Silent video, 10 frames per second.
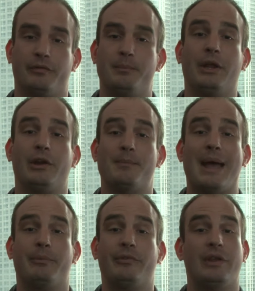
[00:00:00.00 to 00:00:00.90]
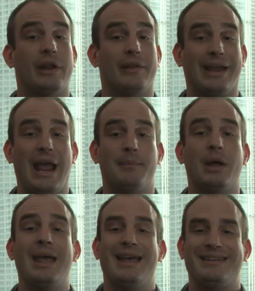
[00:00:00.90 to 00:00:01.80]
familiar maps seen in the game
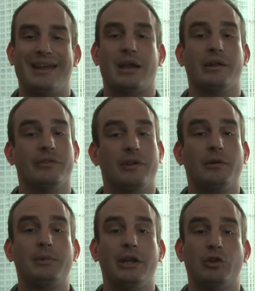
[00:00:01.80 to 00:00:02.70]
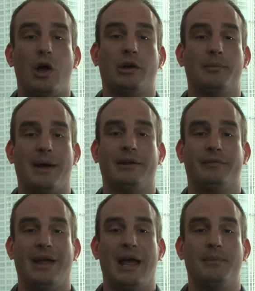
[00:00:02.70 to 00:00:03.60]
take a considerably longer amount
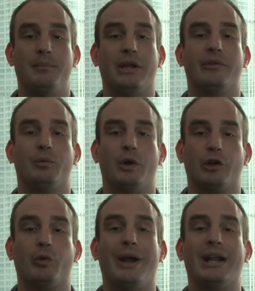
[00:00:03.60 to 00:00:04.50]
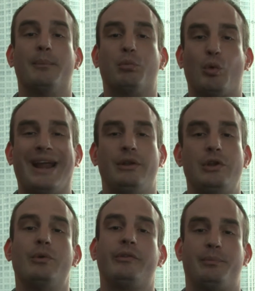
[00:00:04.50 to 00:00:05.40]
of time because we are creating a brand
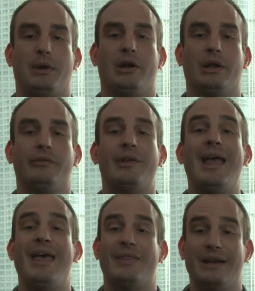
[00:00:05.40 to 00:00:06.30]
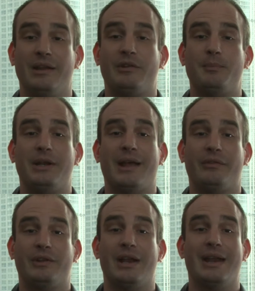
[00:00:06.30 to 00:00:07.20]
new experience that needs to be
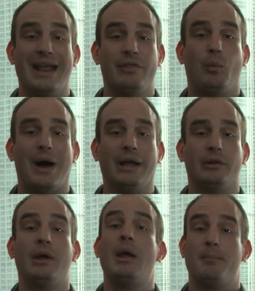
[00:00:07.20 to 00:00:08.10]
tested in the wild